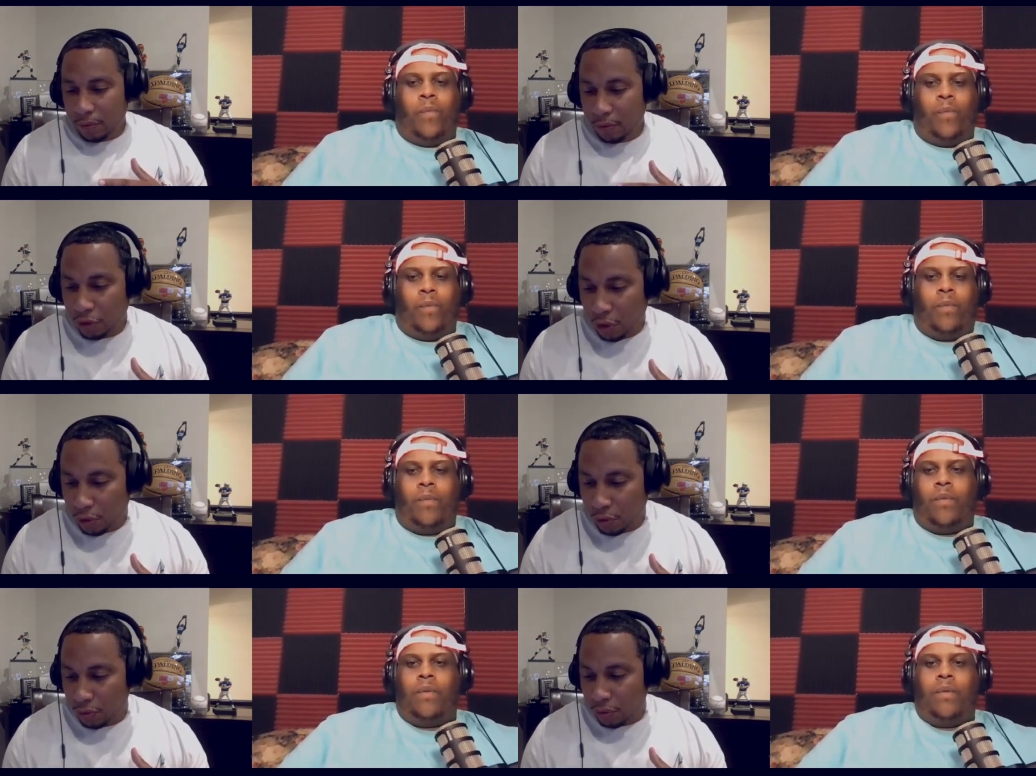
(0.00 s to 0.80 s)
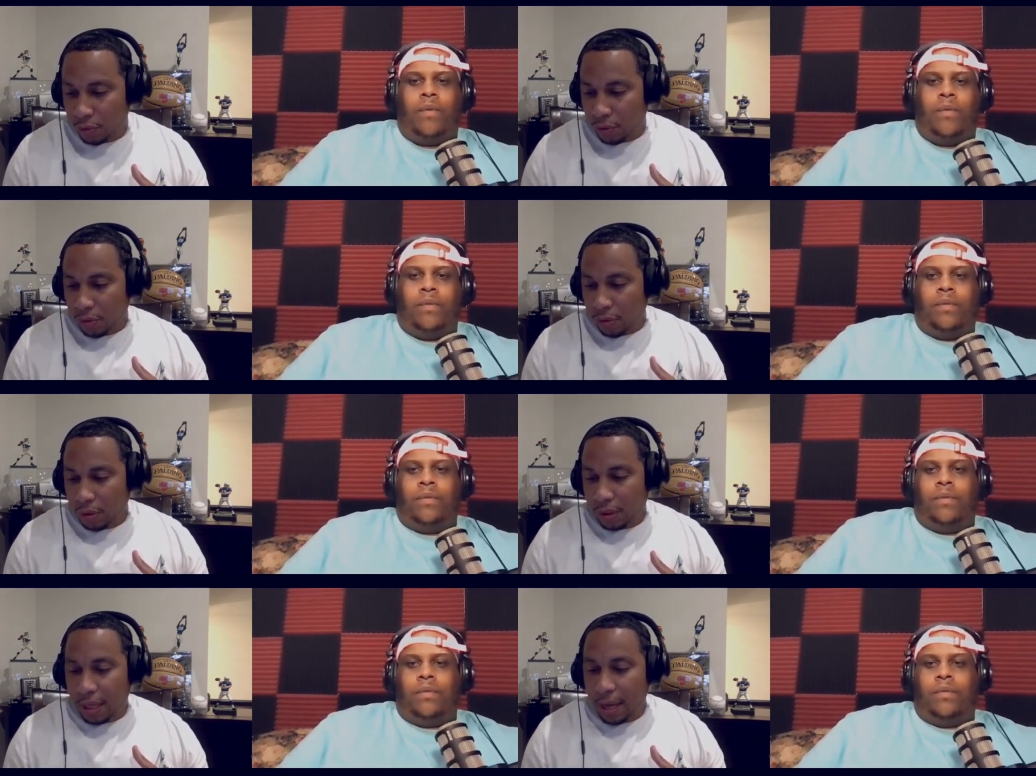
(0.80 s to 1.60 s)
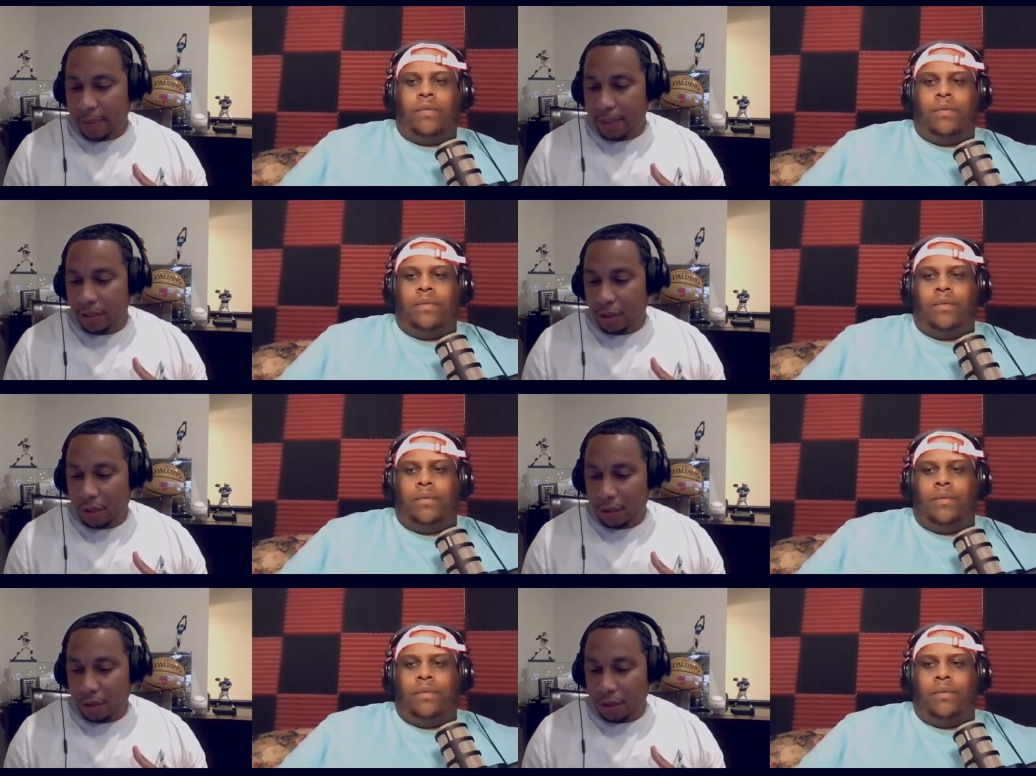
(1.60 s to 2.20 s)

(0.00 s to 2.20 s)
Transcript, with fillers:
Speaker 1: So the nominees are